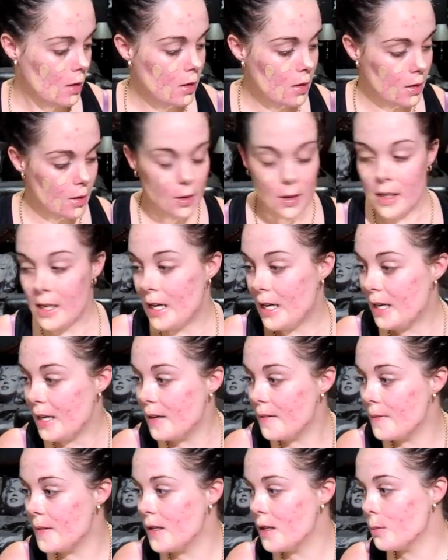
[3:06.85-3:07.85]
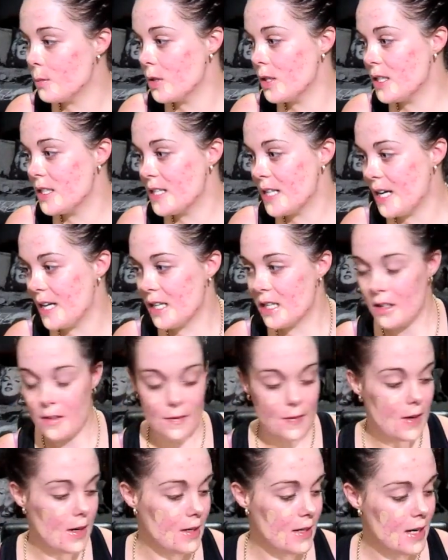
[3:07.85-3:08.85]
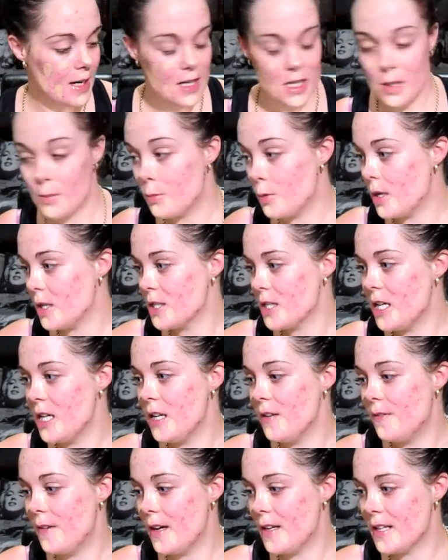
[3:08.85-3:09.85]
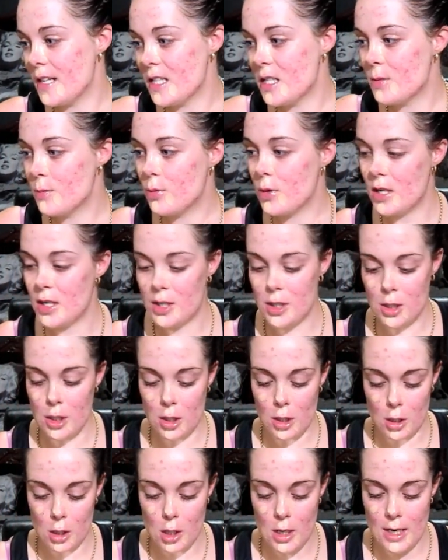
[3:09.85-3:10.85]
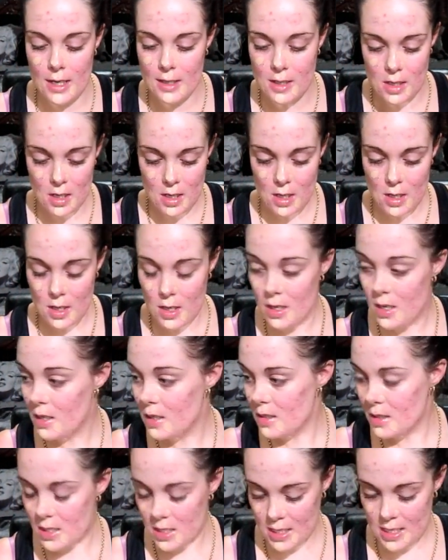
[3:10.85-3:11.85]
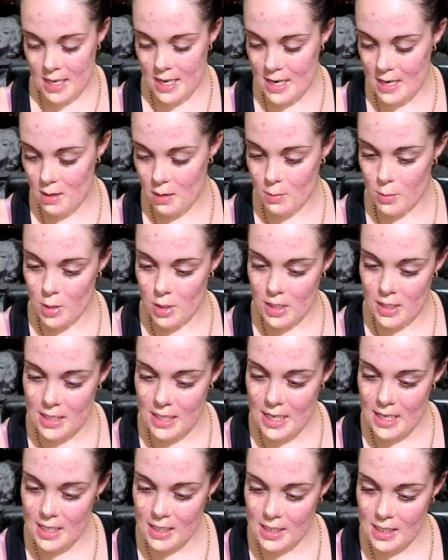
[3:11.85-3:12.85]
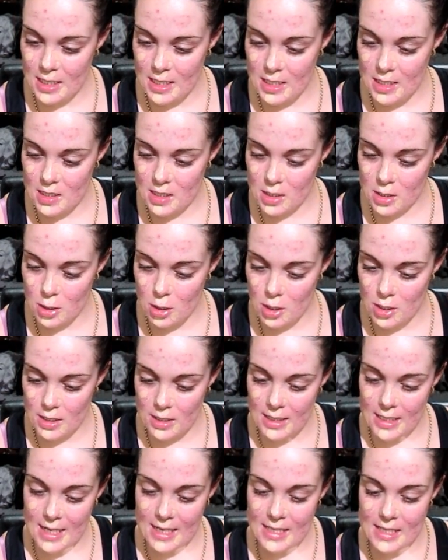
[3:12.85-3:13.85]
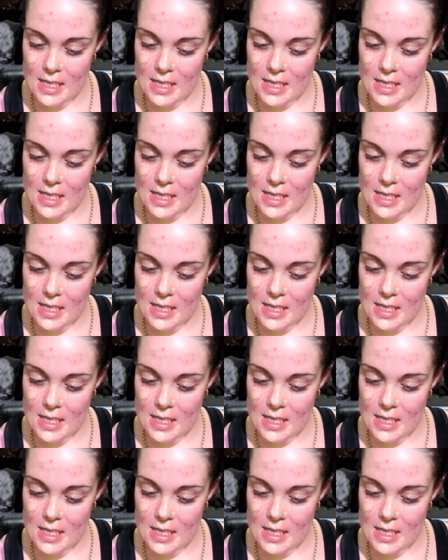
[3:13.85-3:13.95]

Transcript: Okay, and then I'm going to take a foundation brush. Any foundation brush you like. Today I'm going to take the Sedona Lace